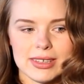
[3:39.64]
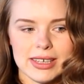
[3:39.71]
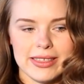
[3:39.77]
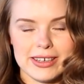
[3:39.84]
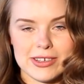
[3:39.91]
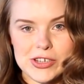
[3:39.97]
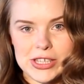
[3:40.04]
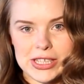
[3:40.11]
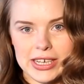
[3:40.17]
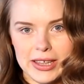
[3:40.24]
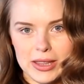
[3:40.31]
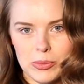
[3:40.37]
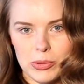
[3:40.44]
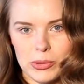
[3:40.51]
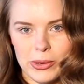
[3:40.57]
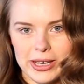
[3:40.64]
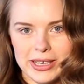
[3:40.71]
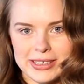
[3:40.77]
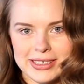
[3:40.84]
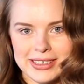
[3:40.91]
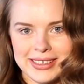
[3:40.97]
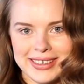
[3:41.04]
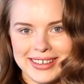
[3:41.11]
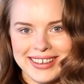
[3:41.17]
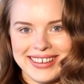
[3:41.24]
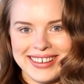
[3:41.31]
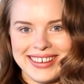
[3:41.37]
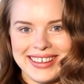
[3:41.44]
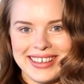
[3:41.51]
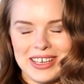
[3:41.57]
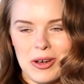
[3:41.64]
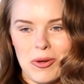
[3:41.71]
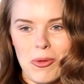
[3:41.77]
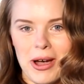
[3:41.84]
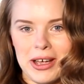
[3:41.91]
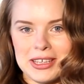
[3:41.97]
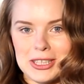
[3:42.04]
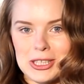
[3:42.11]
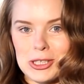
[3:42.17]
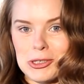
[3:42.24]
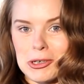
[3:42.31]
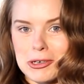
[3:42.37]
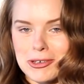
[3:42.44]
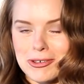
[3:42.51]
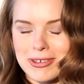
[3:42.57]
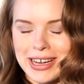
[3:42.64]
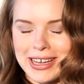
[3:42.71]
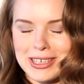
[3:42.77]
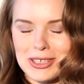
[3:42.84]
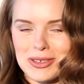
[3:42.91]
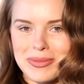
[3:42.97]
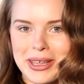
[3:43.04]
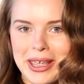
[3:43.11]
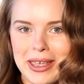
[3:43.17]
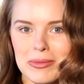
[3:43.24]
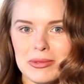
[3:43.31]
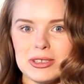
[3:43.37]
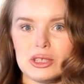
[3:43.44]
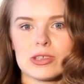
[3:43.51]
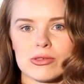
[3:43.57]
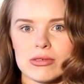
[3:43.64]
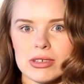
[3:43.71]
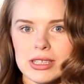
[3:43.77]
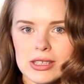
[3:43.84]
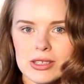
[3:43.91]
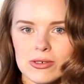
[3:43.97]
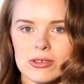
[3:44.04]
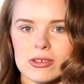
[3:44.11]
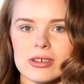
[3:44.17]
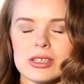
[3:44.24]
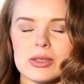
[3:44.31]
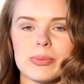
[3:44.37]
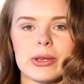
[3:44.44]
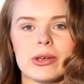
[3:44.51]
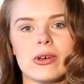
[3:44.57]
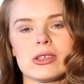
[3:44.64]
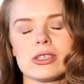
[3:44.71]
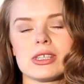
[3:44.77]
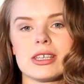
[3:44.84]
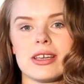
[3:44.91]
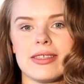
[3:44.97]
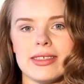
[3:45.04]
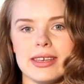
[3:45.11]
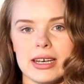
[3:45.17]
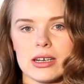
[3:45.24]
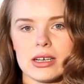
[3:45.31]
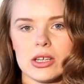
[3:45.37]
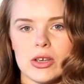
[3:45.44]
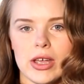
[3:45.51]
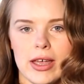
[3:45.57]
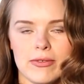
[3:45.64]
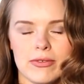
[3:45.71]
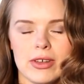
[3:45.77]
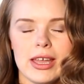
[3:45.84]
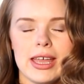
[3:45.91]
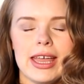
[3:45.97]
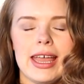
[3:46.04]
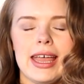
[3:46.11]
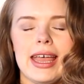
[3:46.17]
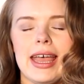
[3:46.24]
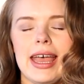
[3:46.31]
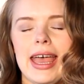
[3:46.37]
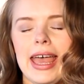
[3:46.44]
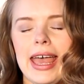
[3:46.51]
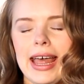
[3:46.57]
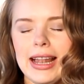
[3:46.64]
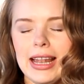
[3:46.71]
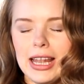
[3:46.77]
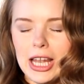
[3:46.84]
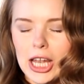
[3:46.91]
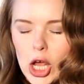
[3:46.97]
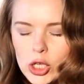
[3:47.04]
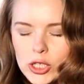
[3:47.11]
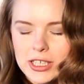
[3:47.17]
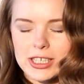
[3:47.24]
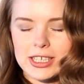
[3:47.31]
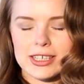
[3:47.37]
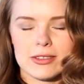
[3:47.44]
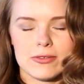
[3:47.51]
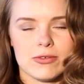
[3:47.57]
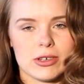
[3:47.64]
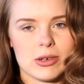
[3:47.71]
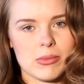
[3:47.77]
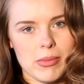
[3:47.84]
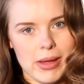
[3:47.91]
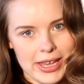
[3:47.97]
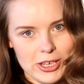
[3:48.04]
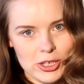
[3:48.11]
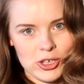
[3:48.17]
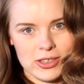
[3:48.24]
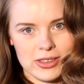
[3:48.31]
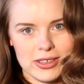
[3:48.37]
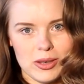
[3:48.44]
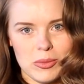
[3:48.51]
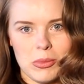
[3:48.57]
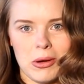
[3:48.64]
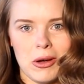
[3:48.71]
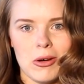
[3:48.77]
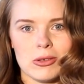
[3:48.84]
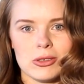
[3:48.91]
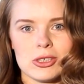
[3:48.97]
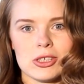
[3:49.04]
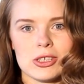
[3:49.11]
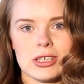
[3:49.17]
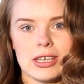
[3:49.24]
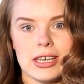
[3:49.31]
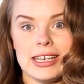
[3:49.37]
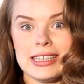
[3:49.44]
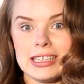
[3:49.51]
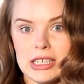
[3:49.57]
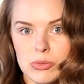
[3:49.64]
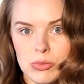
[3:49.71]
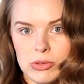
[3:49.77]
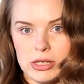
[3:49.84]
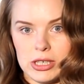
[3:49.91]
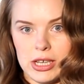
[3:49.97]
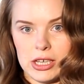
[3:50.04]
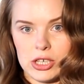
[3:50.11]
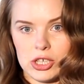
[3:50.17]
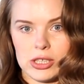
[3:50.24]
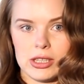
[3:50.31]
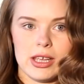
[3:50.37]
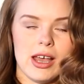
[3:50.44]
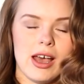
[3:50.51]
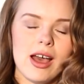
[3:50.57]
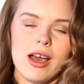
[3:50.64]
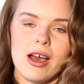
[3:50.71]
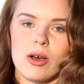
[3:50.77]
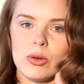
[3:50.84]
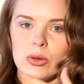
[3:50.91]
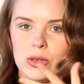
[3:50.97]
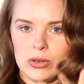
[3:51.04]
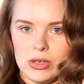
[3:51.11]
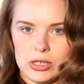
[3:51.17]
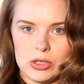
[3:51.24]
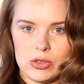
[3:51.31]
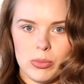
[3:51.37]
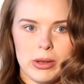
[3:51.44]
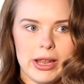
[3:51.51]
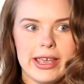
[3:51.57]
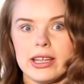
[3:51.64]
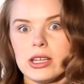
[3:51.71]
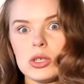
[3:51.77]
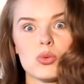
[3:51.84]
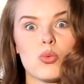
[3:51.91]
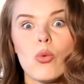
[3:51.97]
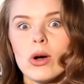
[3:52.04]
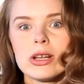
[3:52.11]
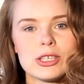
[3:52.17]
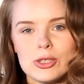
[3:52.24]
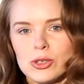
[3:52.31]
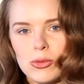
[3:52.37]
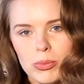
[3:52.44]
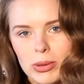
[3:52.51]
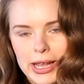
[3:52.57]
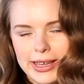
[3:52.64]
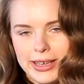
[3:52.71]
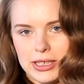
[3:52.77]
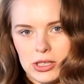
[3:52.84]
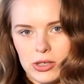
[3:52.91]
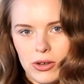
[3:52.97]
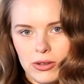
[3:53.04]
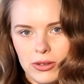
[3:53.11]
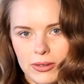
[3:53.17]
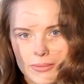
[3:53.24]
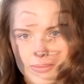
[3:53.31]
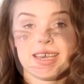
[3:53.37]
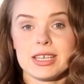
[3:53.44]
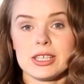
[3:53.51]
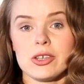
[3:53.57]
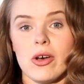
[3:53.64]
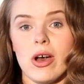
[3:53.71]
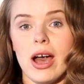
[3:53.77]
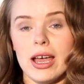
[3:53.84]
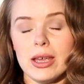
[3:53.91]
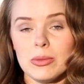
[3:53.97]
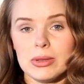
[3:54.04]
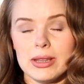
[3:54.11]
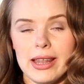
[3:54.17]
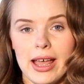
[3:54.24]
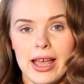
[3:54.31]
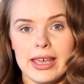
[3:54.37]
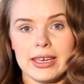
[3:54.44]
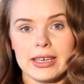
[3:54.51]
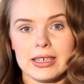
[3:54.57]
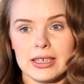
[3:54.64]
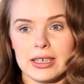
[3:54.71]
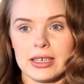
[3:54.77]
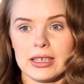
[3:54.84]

There is another point why it's so great to be able to read scores, because there you have a lot information about interpretation, how you need to play and what you play at all. So I would like